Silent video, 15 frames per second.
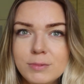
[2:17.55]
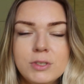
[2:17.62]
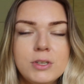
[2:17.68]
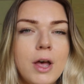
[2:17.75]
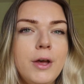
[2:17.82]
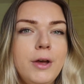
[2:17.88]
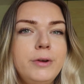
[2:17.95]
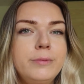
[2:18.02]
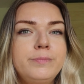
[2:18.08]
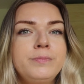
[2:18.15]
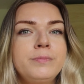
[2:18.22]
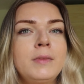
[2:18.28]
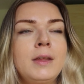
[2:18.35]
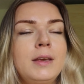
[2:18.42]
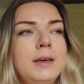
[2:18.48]
So
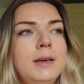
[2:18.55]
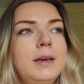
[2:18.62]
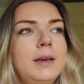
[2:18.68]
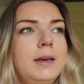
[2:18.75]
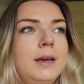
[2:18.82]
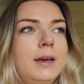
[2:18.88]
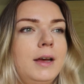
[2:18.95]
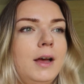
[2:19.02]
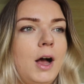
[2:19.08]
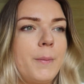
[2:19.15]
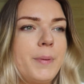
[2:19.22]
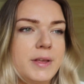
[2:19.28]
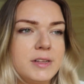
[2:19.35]
I'll put